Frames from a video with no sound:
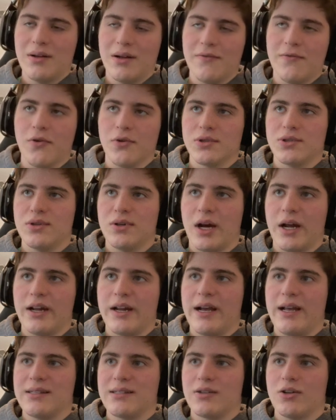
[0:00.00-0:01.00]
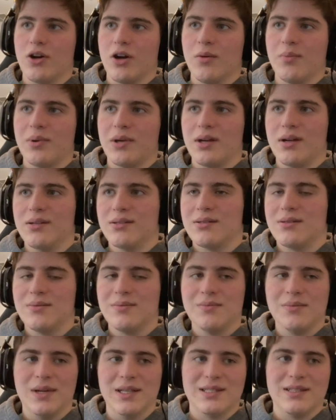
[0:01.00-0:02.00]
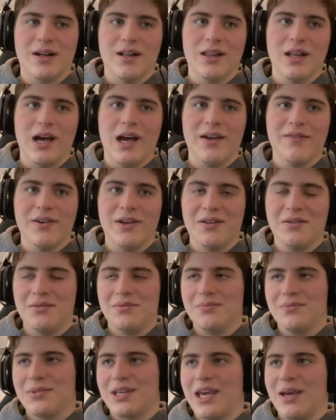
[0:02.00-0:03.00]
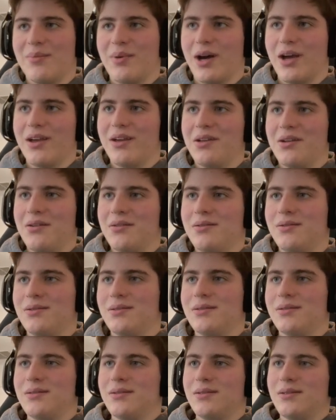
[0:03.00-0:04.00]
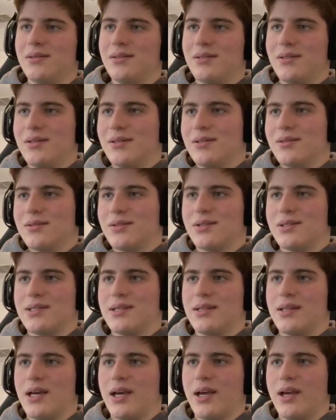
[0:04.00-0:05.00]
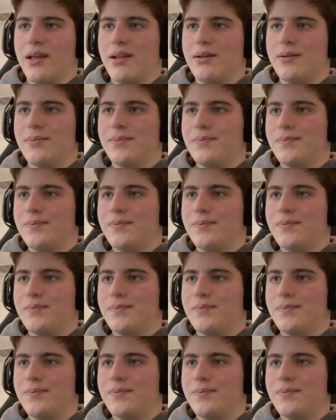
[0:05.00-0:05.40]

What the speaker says: 429 add to cart because it's not live and can't buy it. You see that?